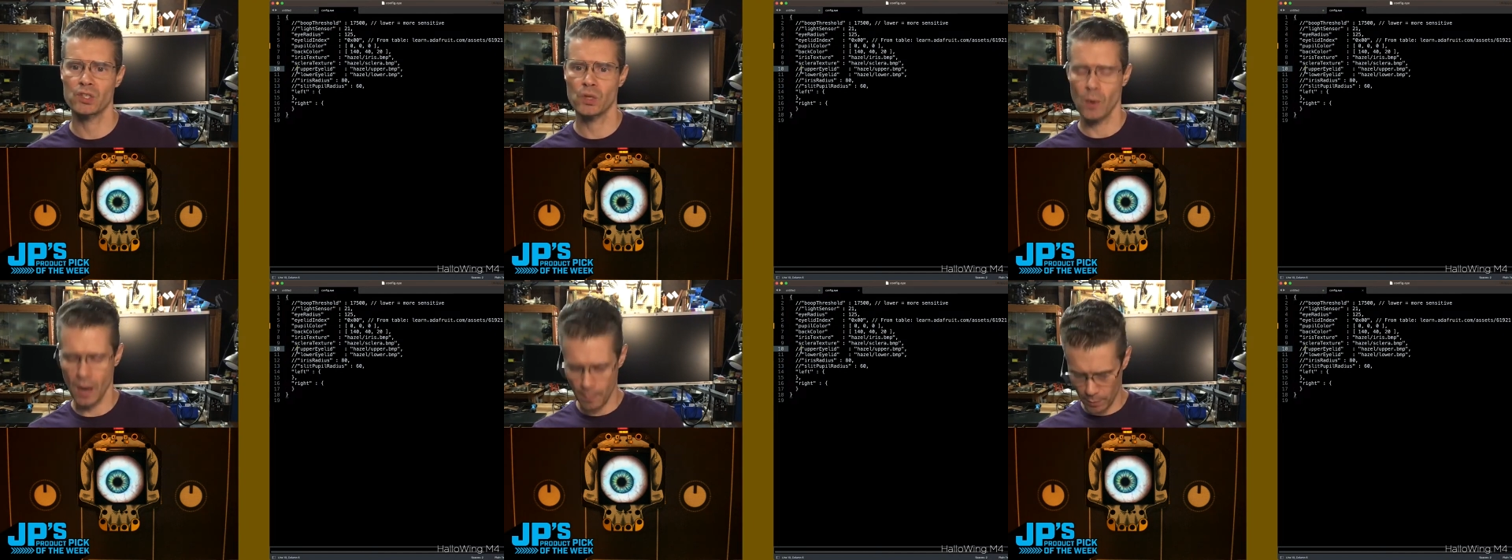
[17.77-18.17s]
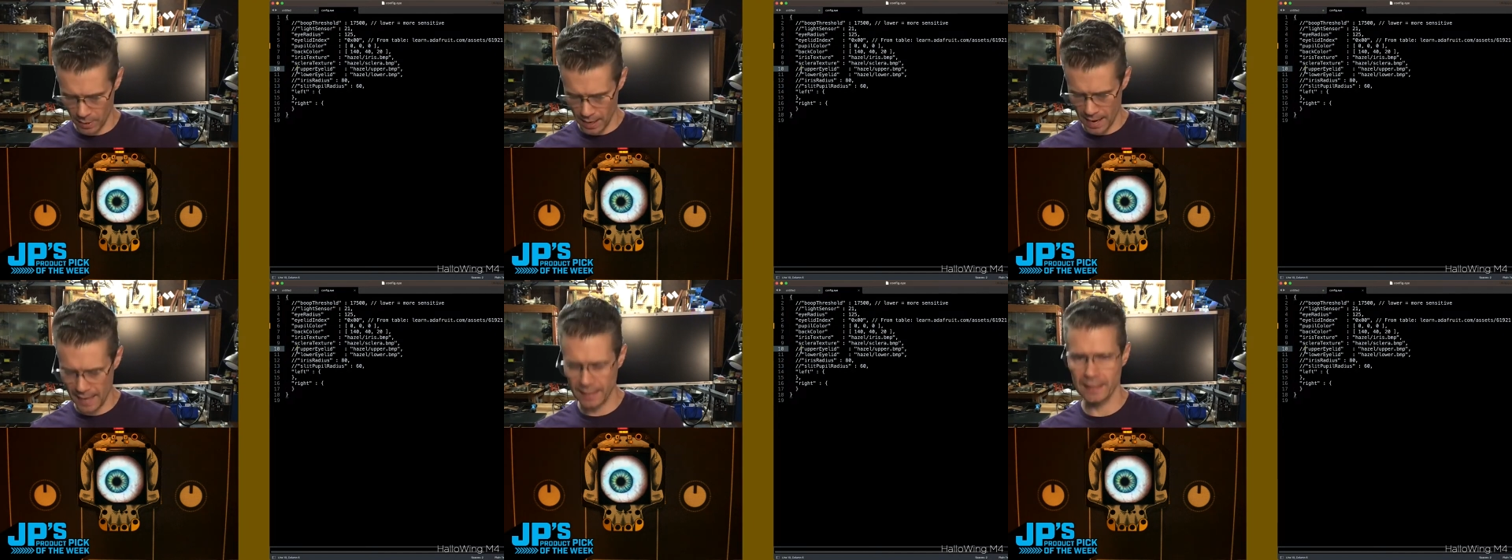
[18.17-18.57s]
So
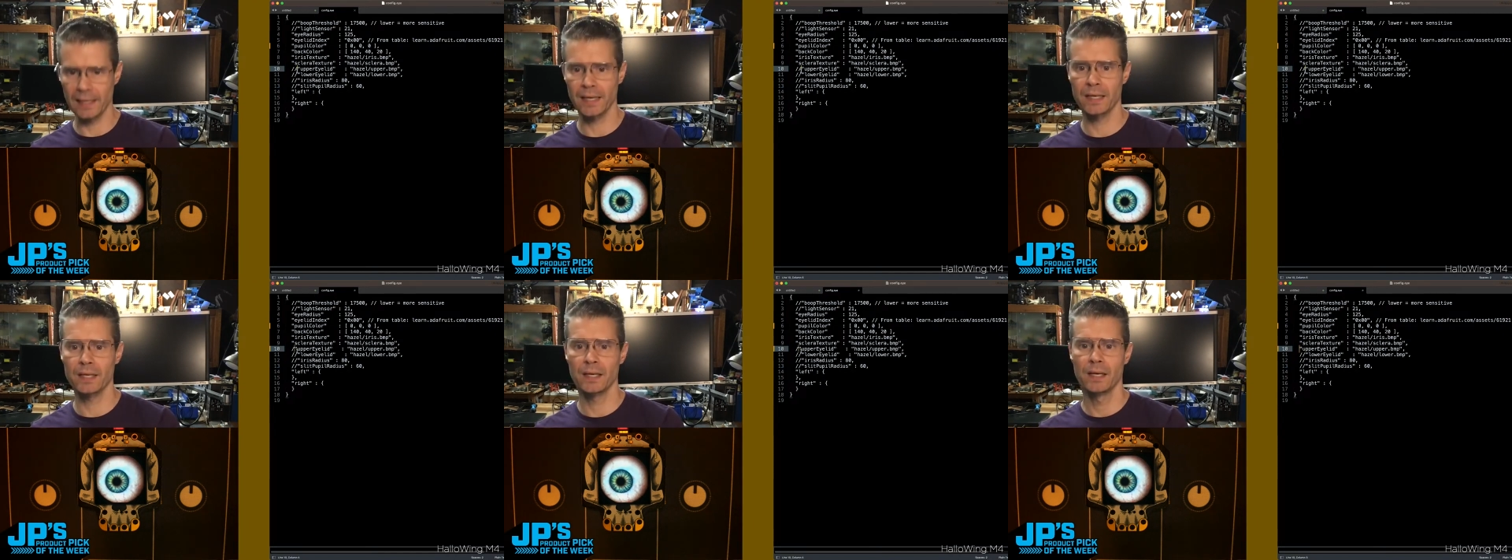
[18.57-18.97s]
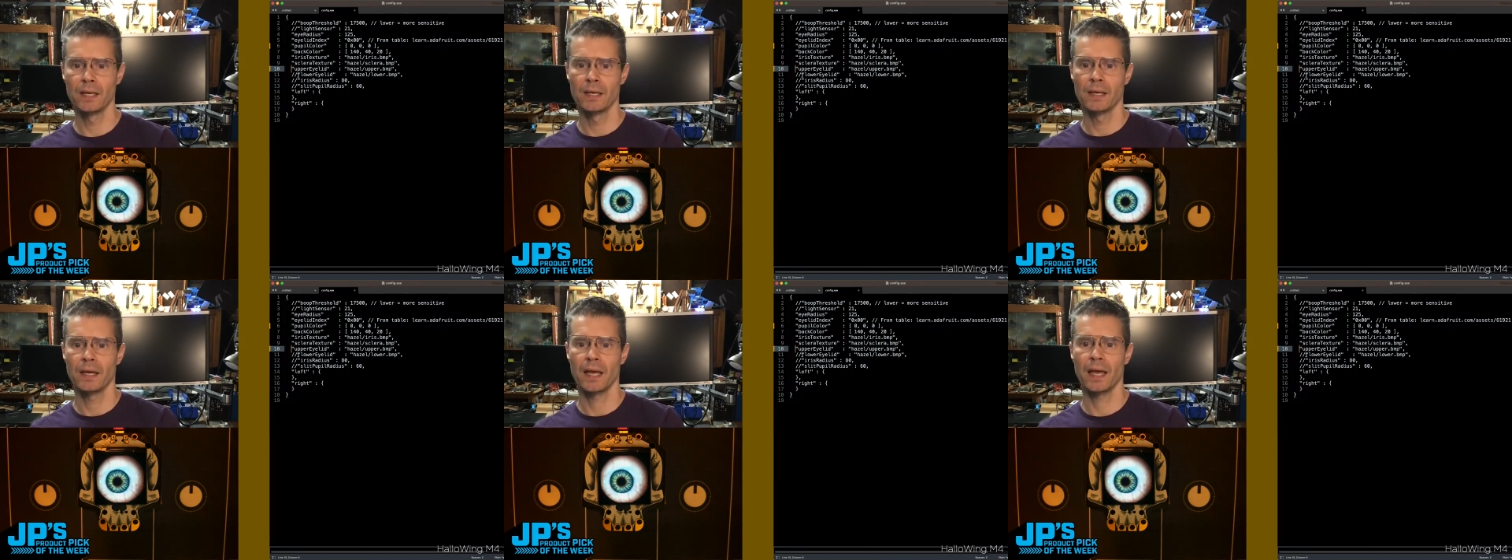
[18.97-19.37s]
upper eyelid
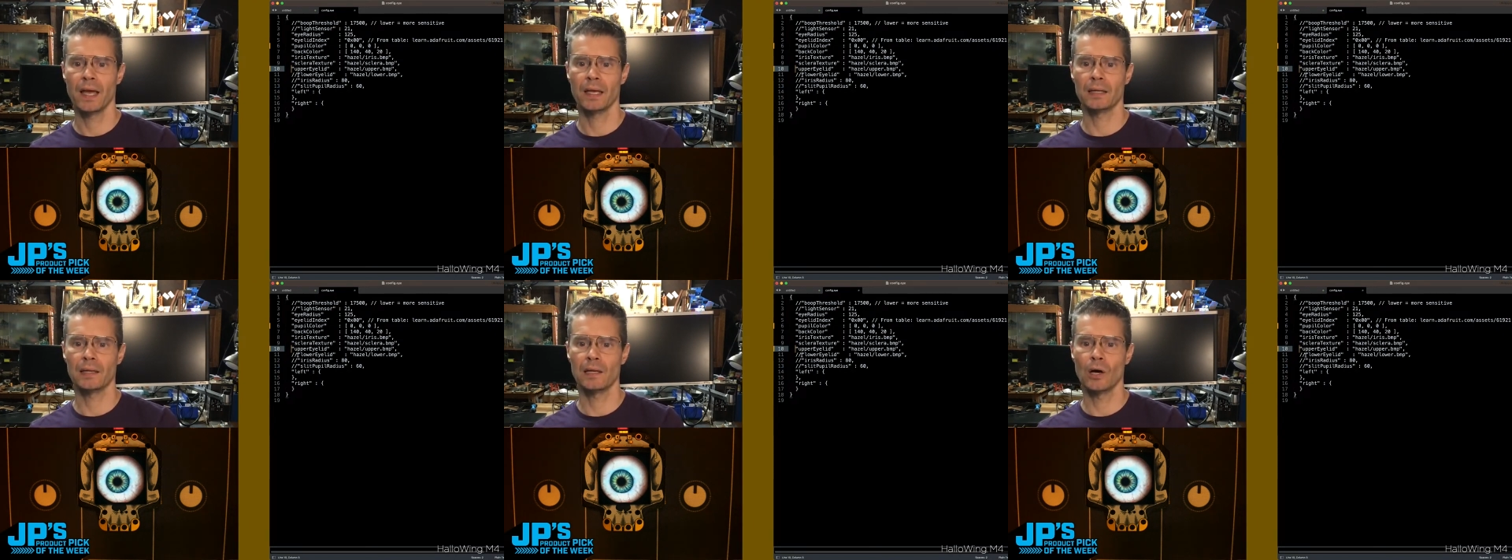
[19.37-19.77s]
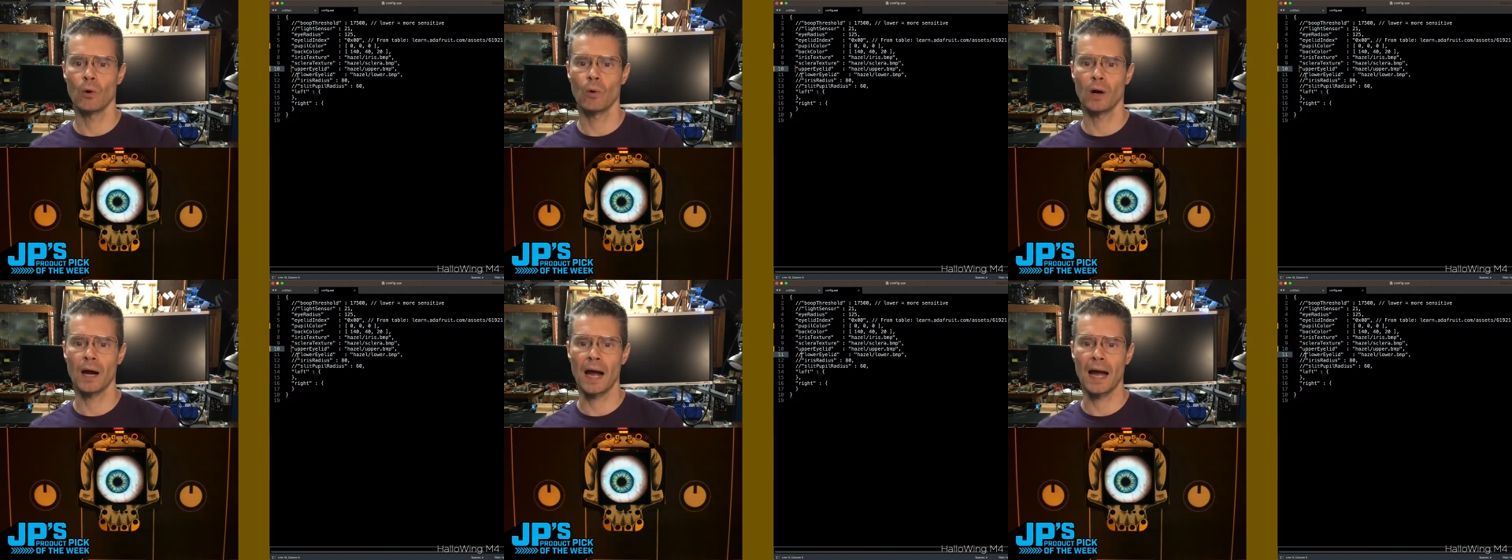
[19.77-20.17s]
and
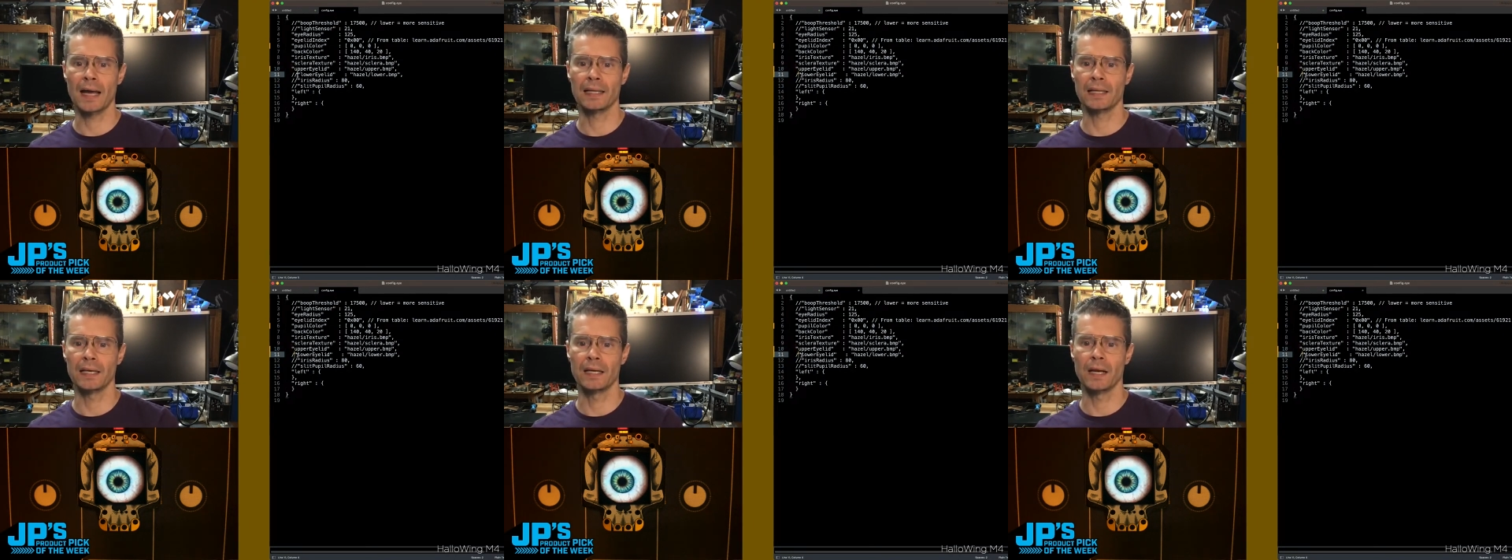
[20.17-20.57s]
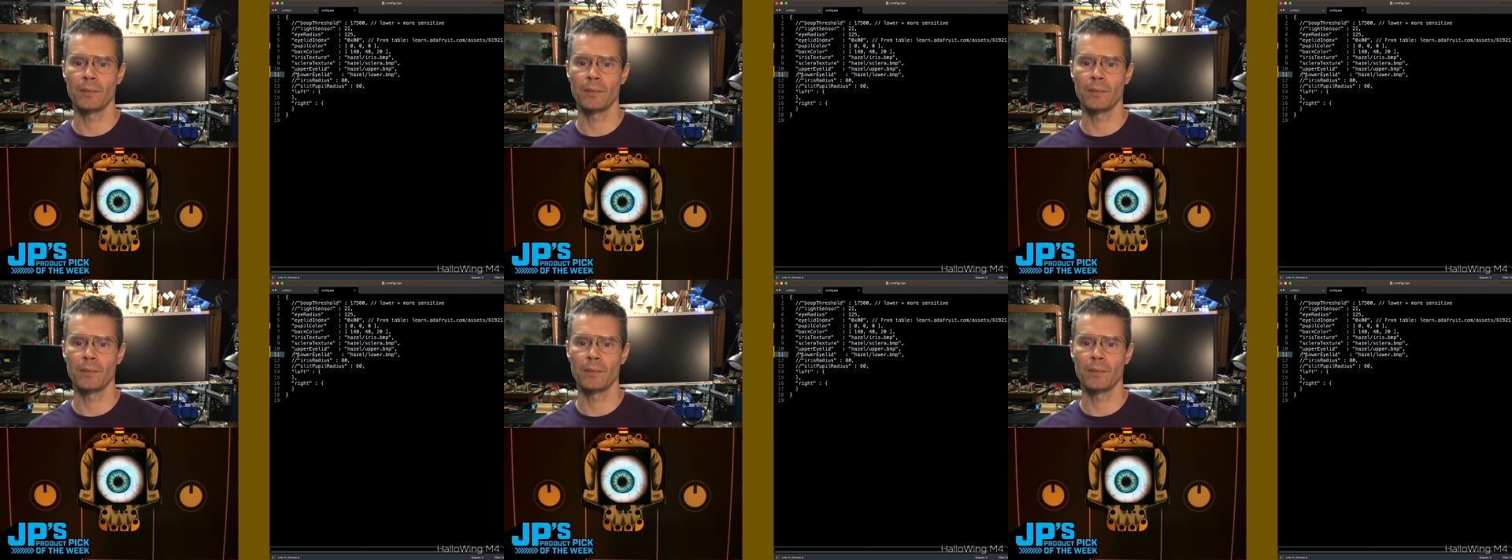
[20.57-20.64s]
lower eyelid.